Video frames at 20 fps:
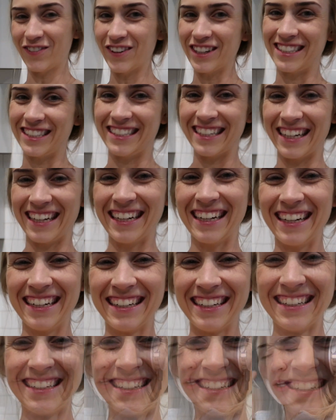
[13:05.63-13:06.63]
for sure.
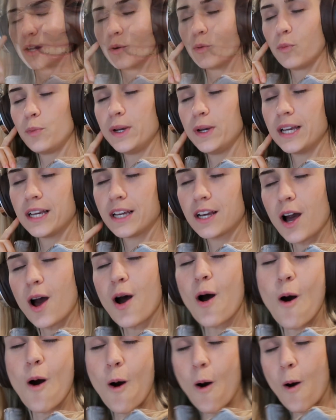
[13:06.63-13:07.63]
Here we
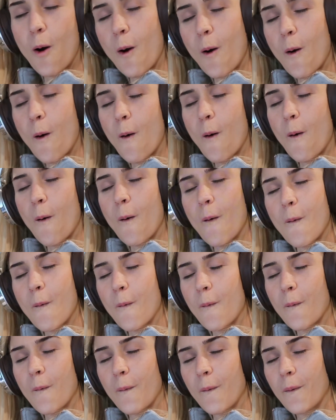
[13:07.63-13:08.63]

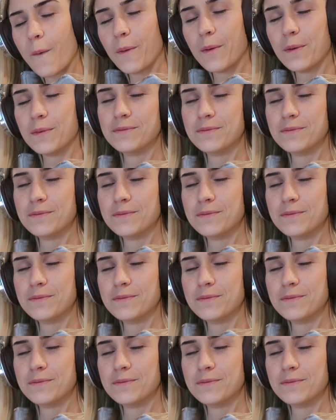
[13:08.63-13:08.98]
go.